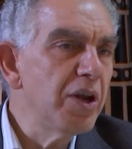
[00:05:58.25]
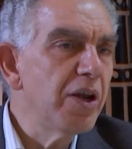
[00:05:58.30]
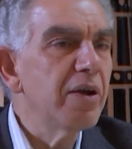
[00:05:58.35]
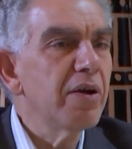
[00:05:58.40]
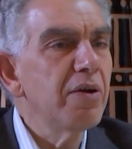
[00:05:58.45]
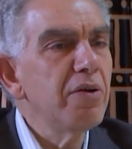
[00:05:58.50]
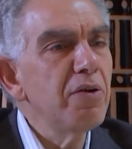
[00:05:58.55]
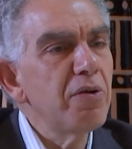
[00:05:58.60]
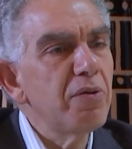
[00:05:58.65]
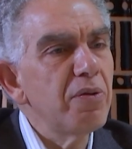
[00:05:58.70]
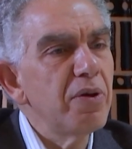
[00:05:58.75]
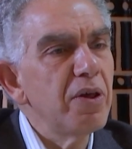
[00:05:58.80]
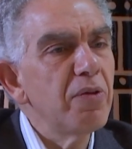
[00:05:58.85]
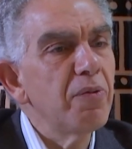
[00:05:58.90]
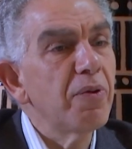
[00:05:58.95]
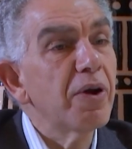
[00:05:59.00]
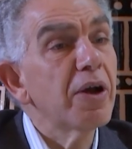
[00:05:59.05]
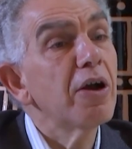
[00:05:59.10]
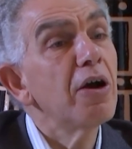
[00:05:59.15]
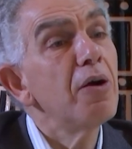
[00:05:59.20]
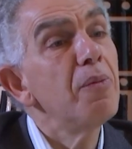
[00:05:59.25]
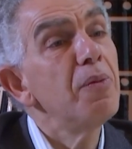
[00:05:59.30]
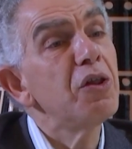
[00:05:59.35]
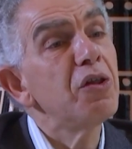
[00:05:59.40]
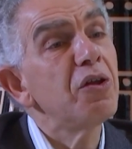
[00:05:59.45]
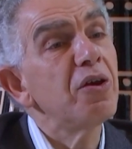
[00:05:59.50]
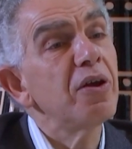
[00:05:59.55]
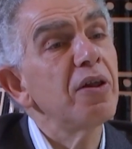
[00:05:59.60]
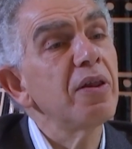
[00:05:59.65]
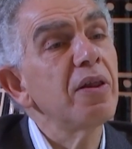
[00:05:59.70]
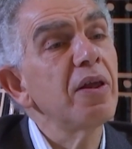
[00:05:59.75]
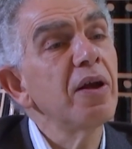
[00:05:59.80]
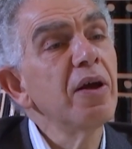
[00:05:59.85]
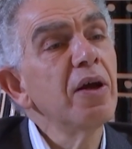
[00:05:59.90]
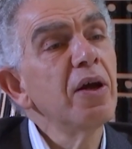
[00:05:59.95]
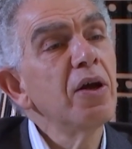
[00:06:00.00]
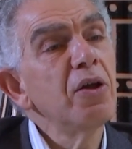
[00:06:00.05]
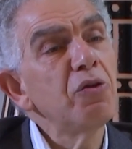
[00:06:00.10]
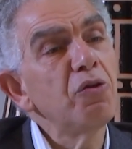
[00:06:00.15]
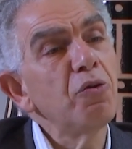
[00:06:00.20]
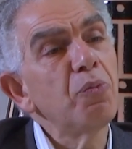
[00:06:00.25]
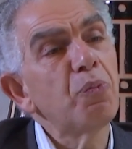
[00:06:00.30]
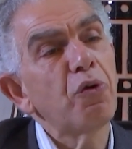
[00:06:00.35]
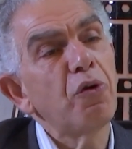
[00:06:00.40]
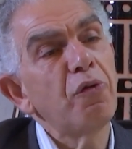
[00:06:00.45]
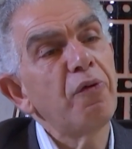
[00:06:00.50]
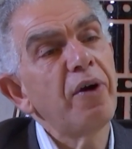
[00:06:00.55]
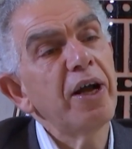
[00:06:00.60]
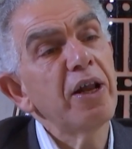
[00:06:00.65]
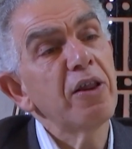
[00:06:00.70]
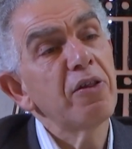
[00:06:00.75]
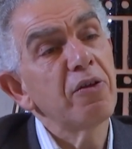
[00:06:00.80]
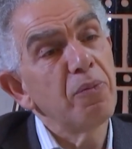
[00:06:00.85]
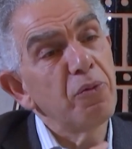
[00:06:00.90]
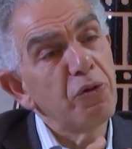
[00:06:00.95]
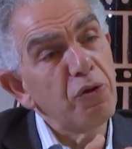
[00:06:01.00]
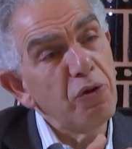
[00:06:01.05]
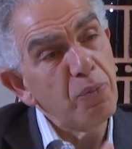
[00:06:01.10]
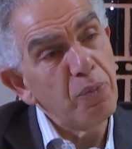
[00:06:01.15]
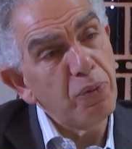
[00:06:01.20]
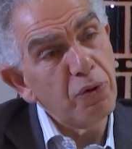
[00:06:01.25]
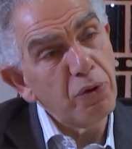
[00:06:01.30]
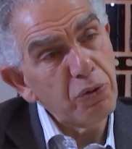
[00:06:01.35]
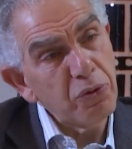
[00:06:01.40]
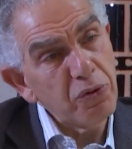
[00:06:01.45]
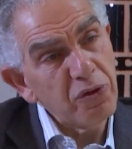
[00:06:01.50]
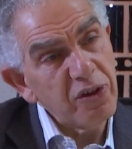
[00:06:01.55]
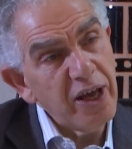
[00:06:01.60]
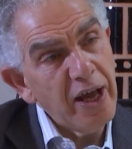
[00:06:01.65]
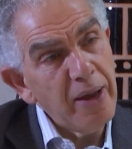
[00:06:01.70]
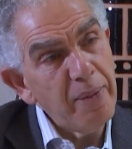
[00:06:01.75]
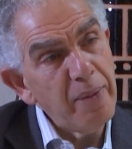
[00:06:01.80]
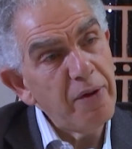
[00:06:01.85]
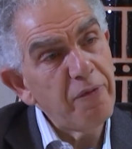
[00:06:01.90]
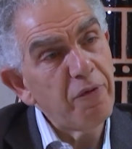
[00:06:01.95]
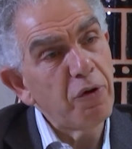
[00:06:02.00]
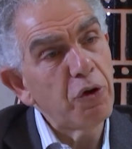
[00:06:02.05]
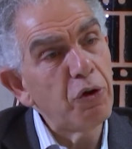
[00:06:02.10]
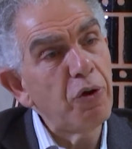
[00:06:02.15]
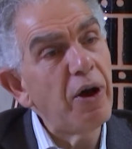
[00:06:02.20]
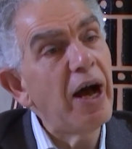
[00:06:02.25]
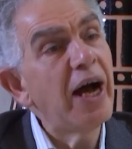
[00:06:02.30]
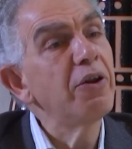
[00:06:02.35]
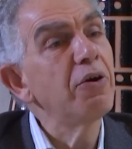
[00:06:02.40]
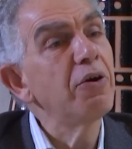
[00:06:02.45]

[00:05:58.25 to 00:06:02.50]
and countries were committed to provide some support to the IMF on an ad